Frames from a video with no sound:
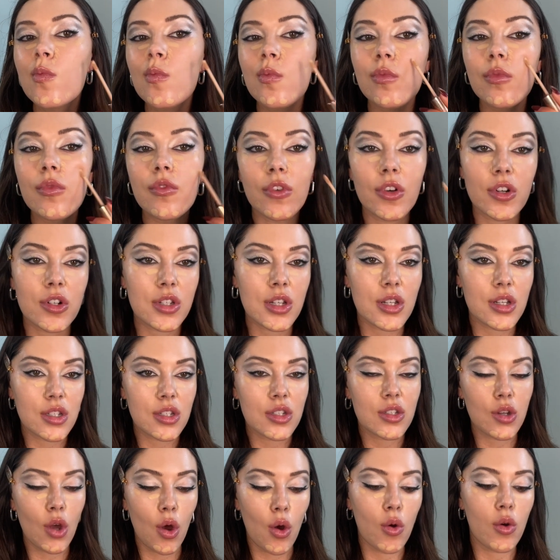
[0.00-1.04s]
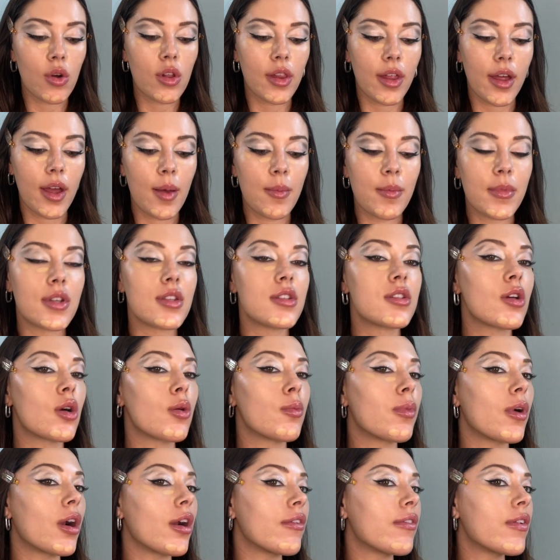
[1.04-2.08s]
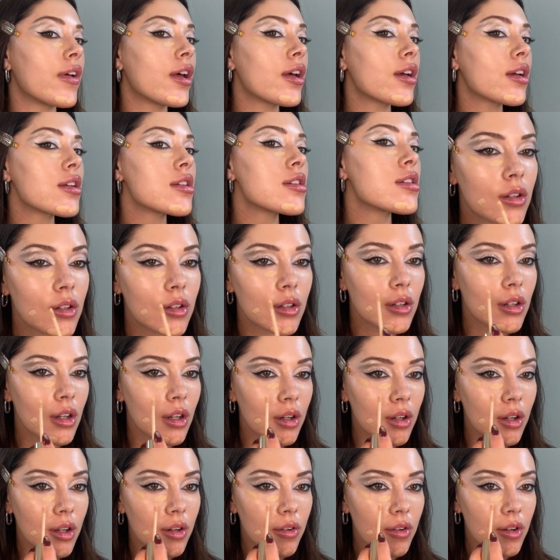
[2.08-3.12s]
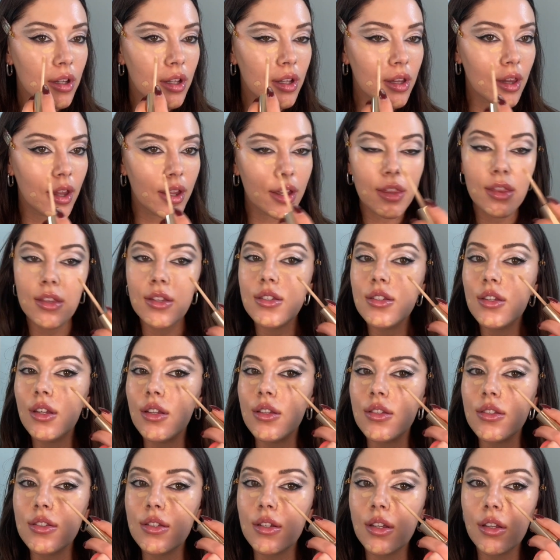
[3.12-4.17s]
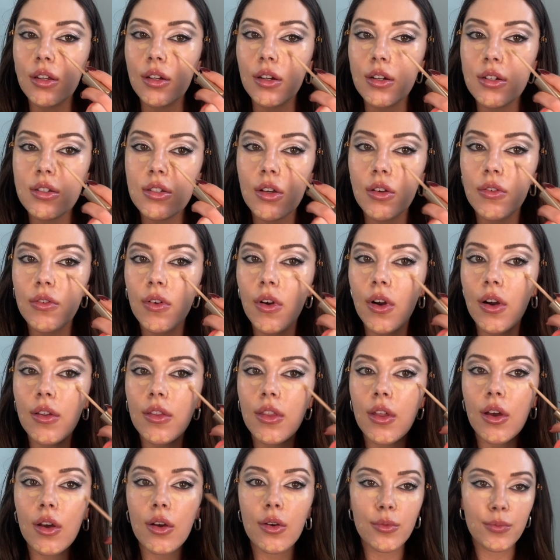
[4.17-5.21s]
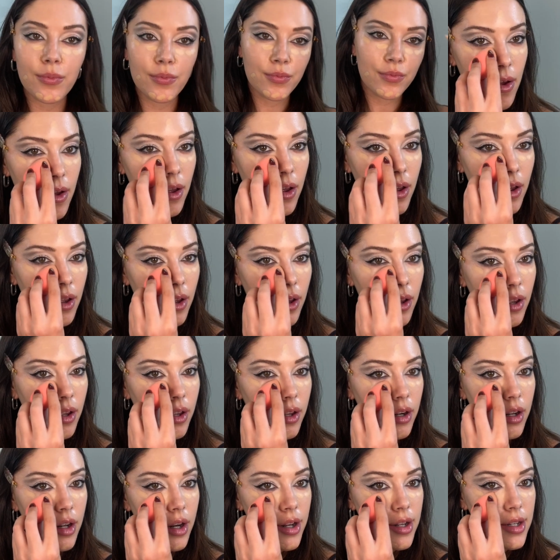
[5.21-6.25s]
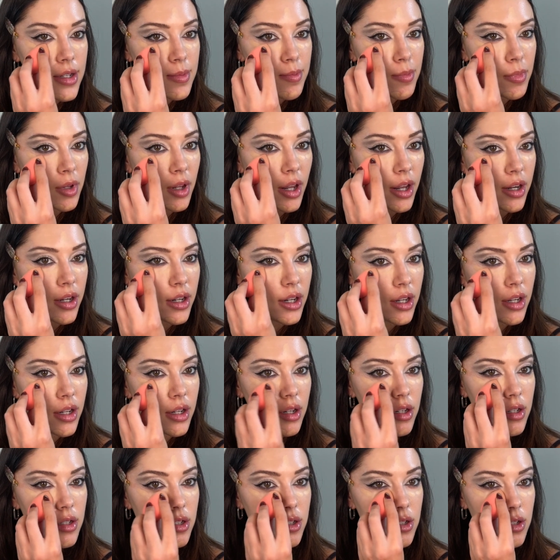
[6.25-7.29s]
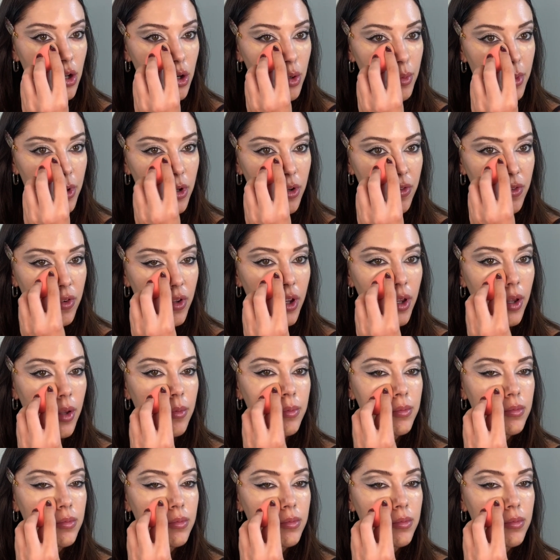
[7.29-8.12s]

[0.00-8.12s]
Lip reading: versus so glam and so perfect. I really like this concealer so far though, and it is blending so beautifully,